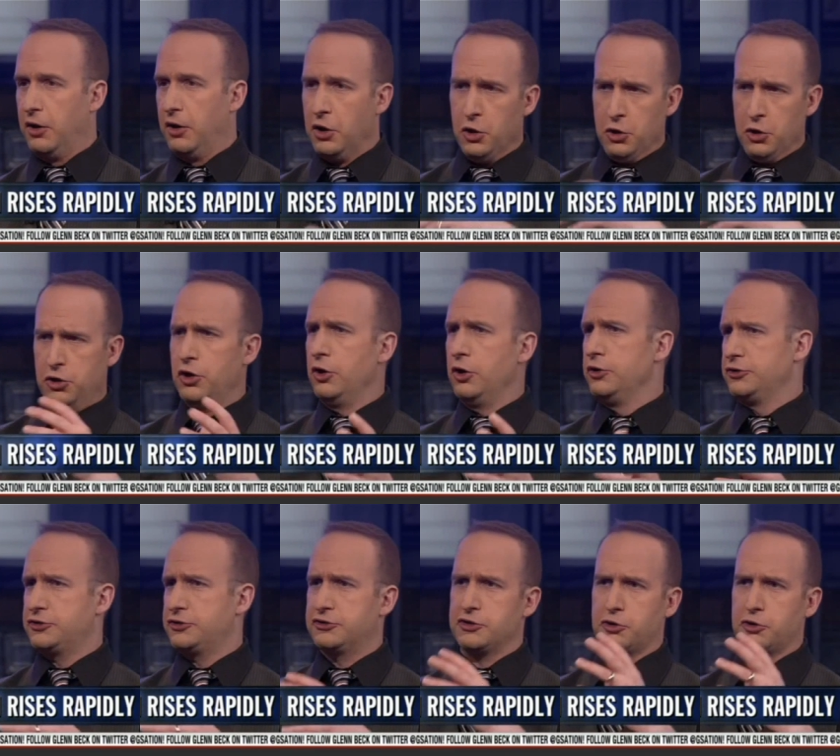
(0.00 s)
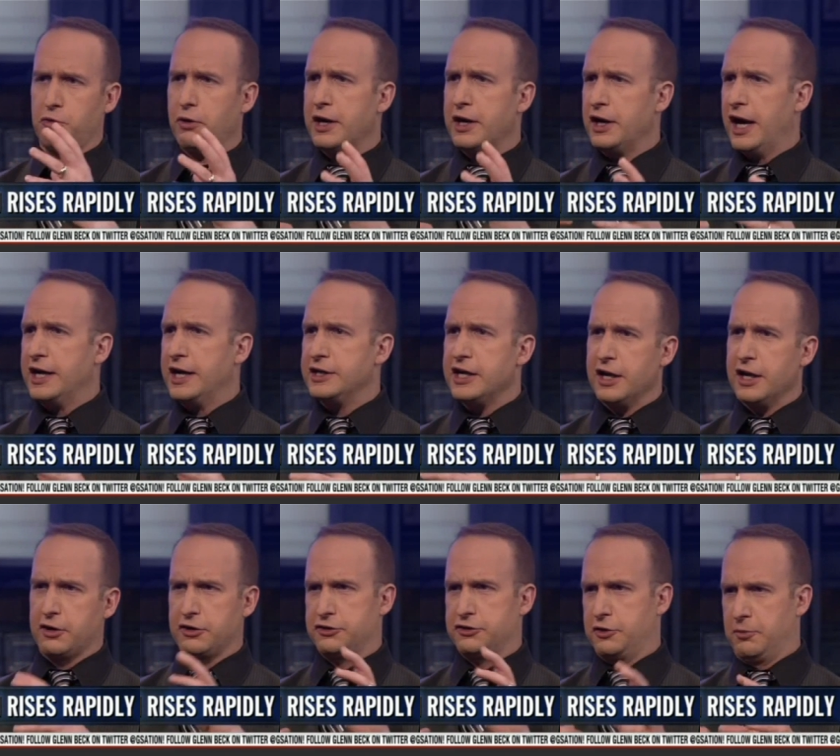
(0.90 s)
well, well oh, no, this is a great
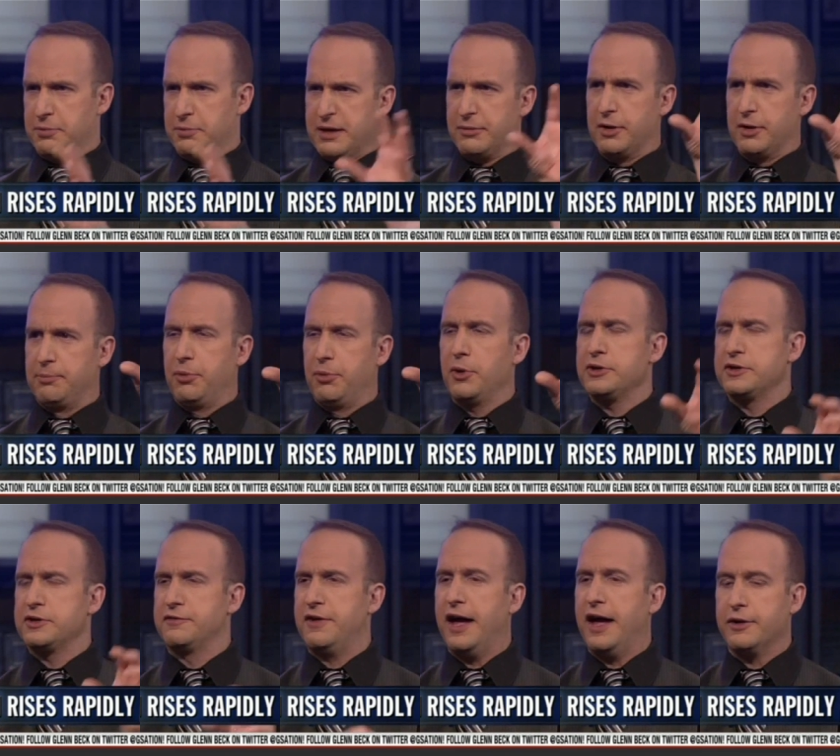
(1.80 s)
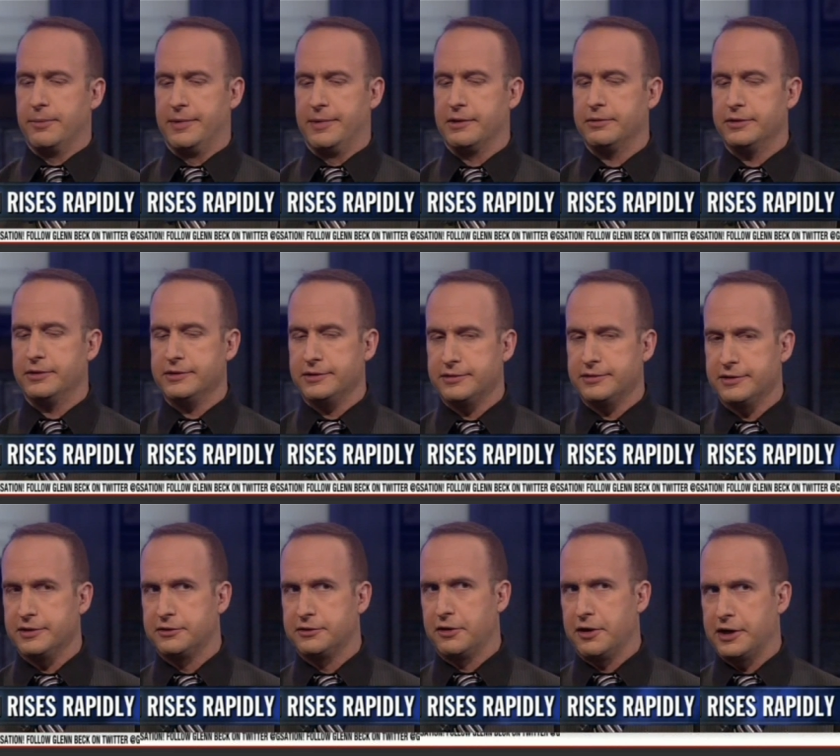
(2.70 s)
idea because it'll be able to point to value. I'm like, oh, so
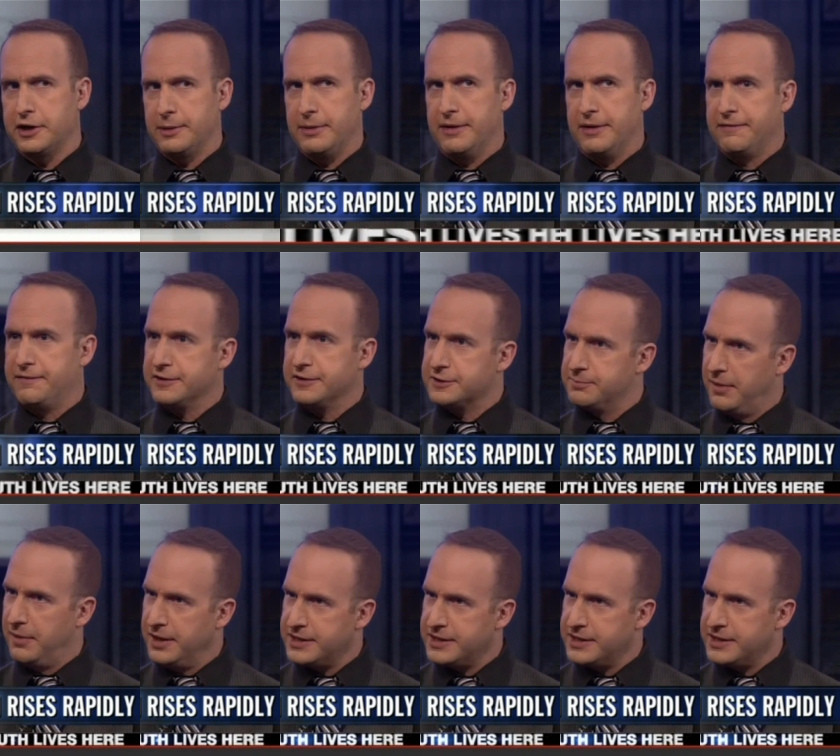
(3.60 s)
you're talking about fixed